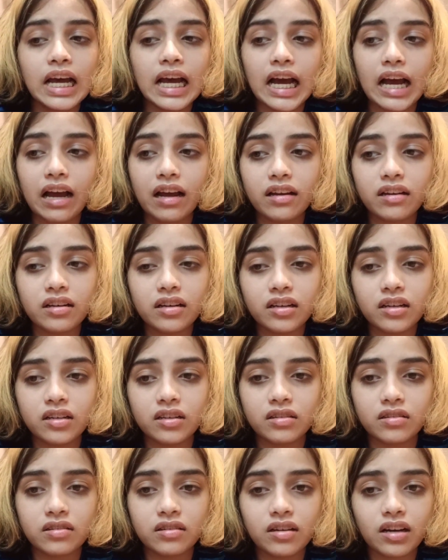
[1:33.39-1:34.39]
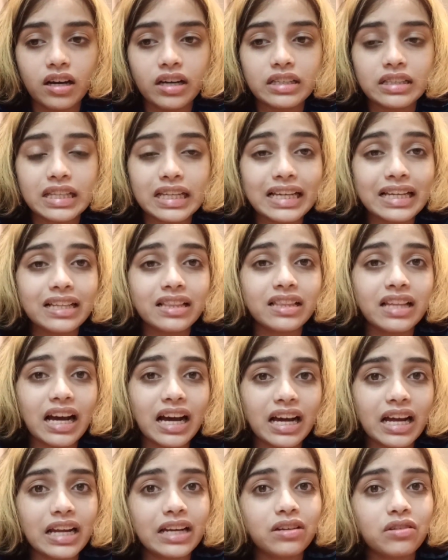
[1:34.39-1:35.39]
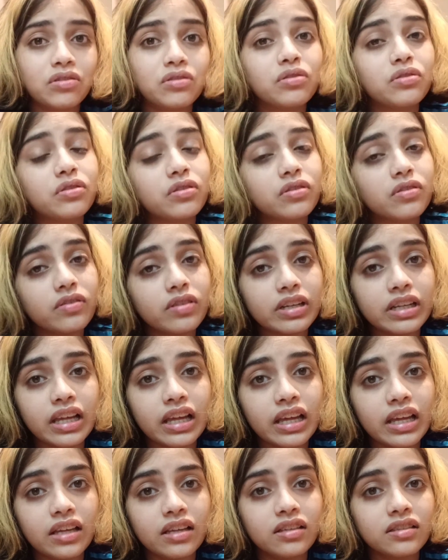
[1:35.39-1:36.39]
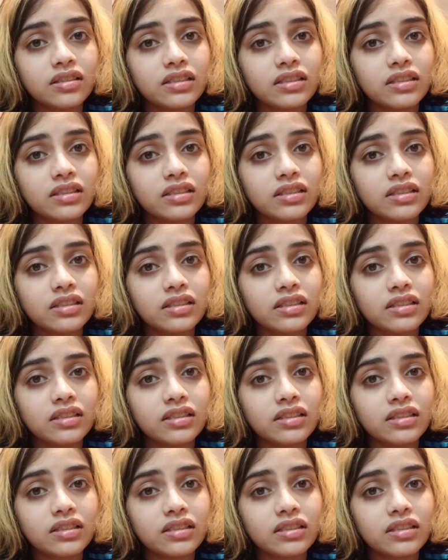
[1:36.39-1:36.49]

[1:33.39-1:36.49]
and I think that really